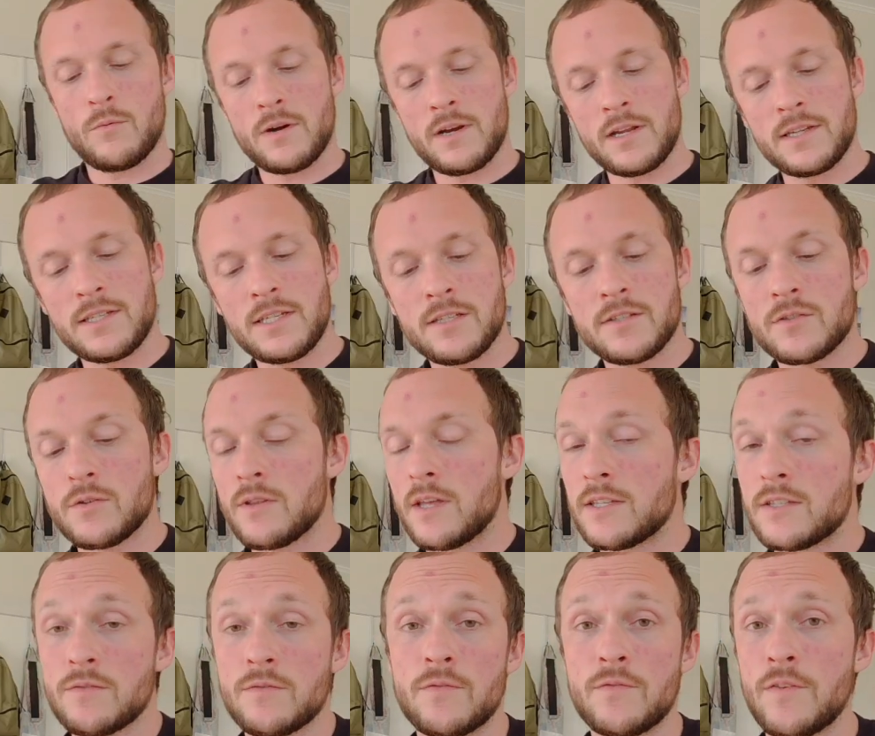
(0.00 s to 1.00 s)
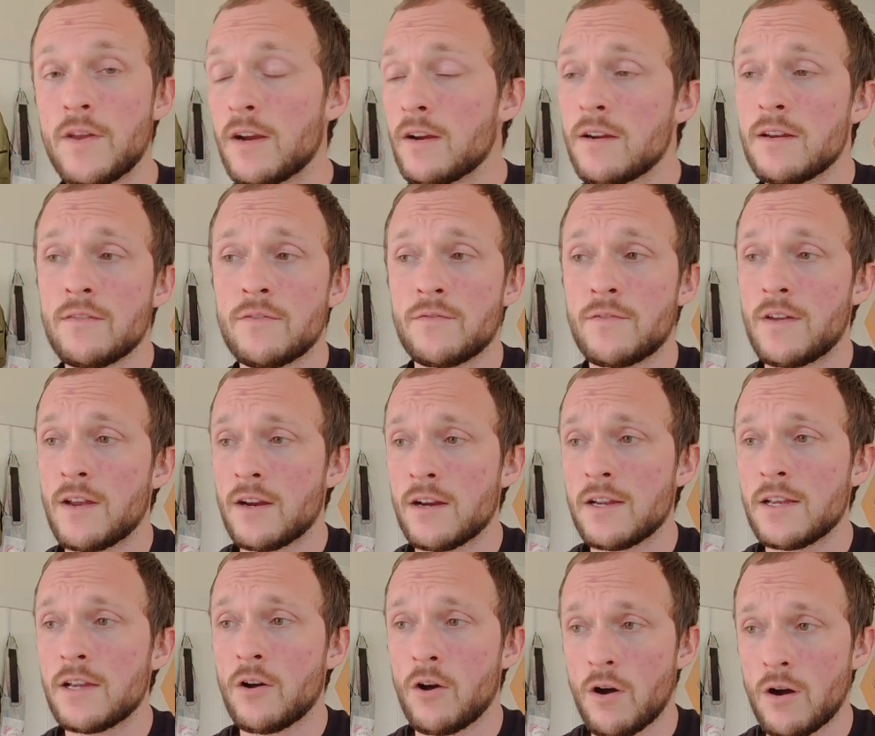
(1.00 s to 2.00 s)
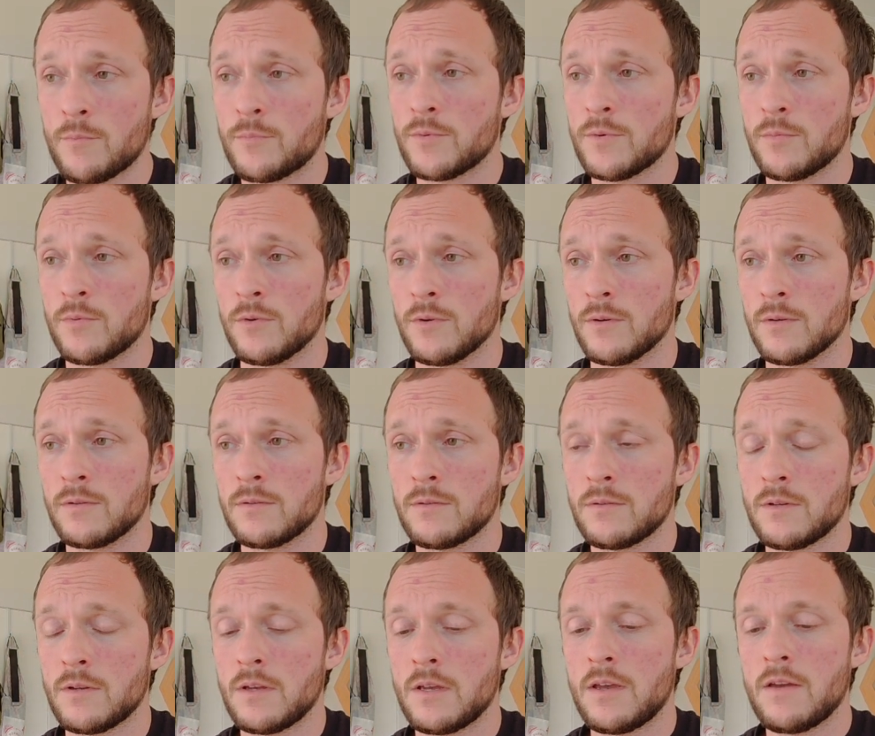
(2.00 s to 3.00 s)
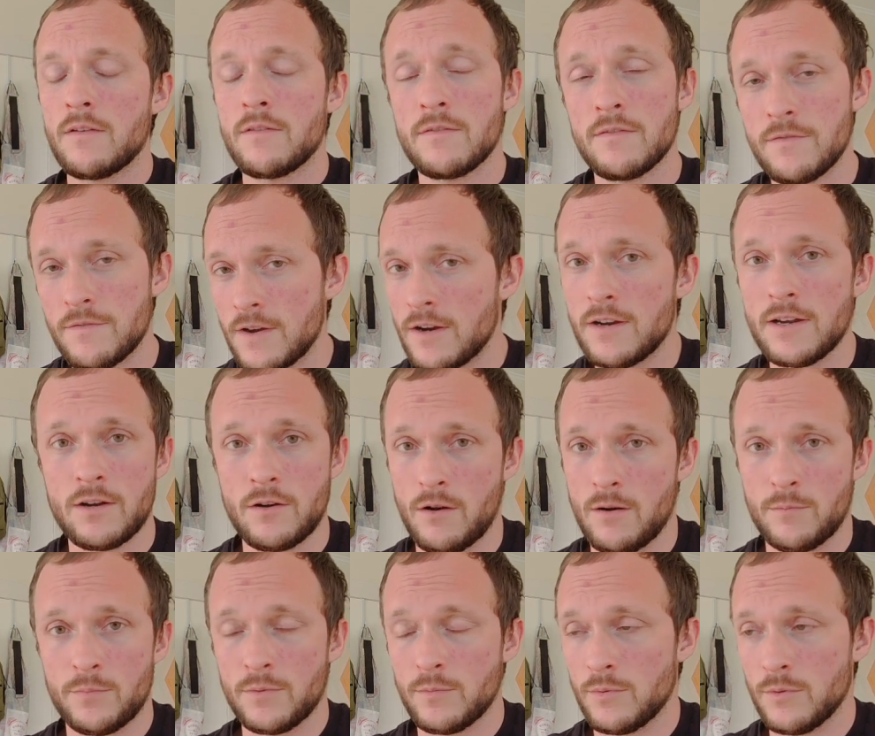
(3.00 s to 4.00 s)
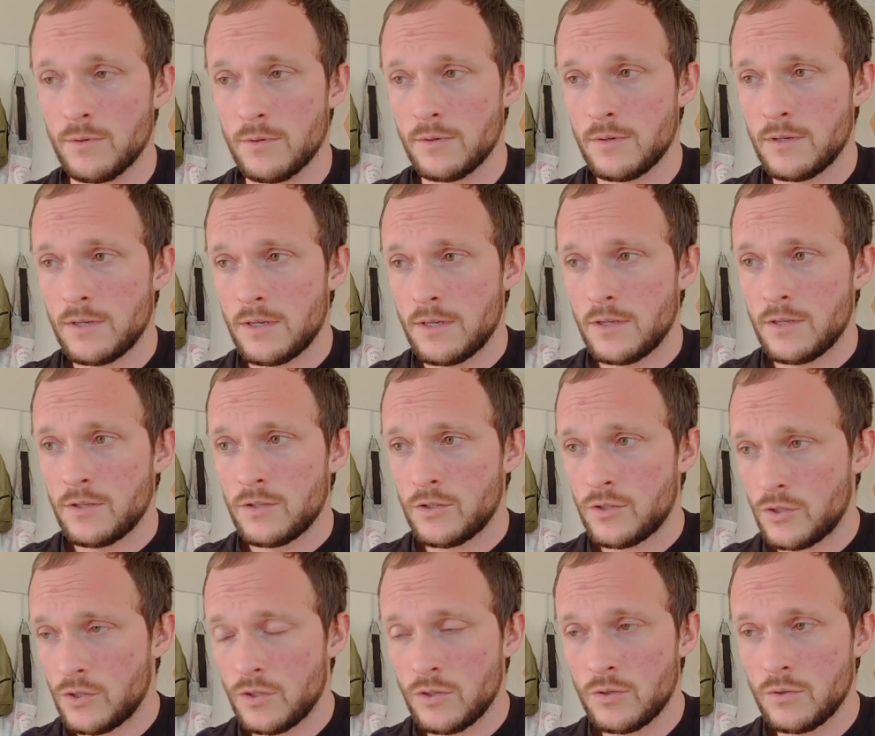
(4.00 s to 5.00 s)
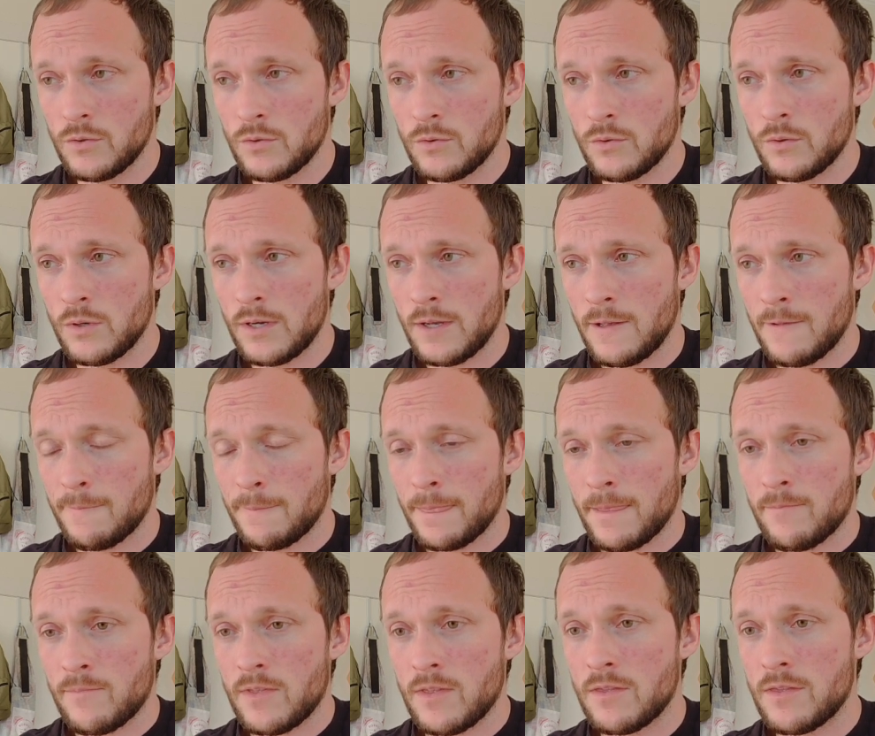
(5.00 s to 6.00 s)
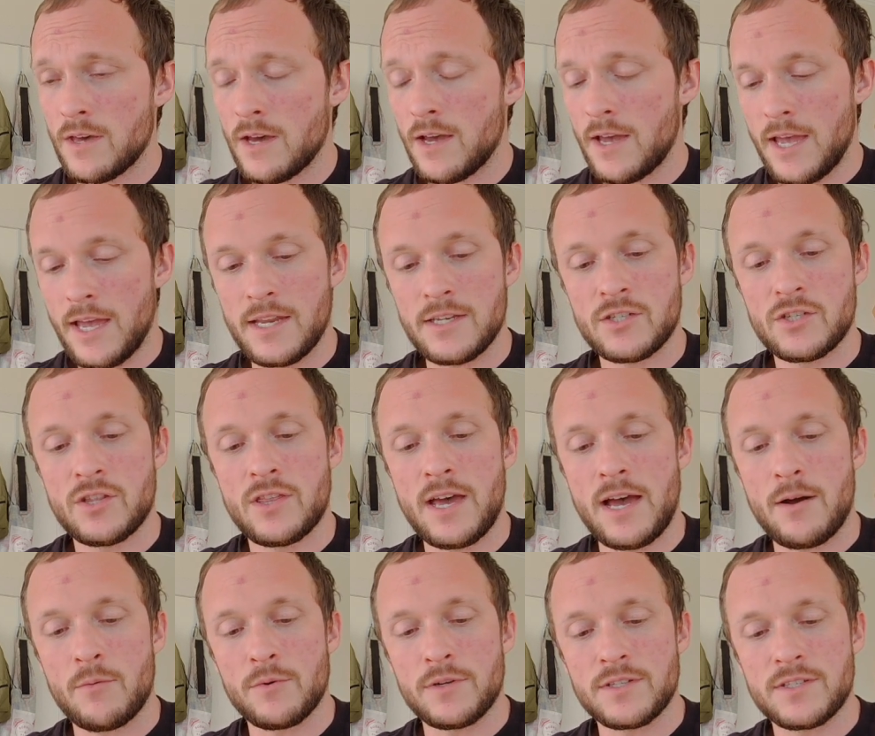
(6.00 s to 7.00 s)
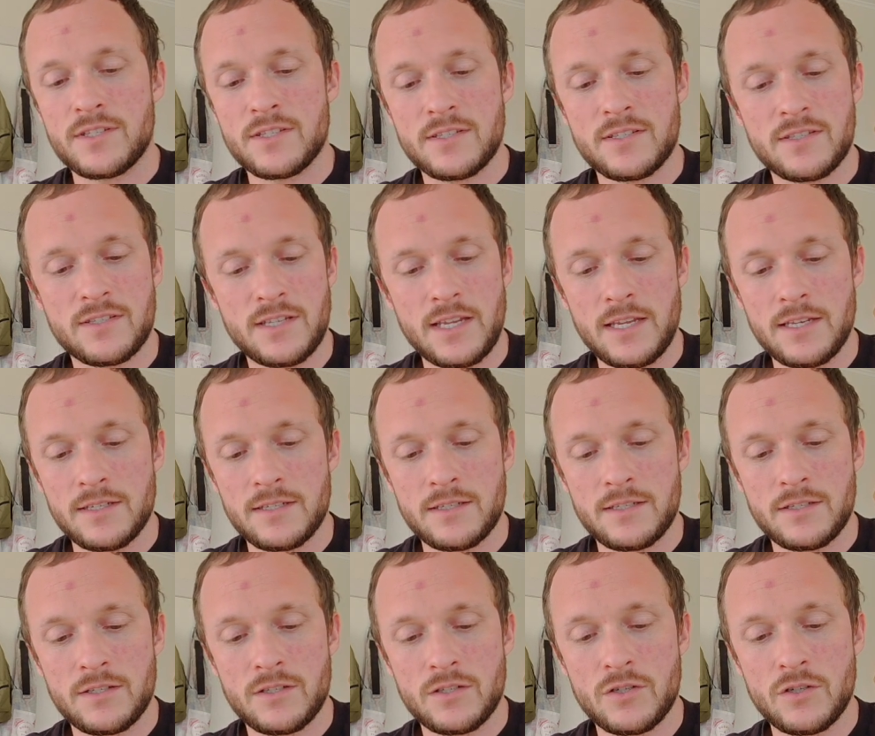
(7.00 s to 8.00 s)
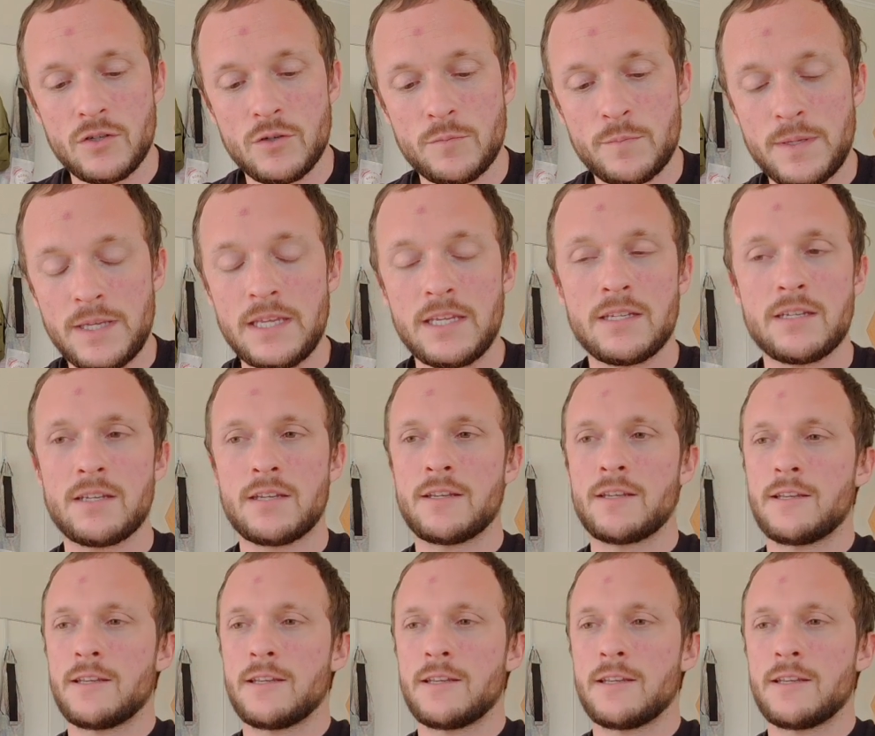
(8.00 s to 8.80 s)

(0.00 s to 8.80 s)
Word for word: 118, so that's very, very comparable, very comparable to the edge that was sent to Pete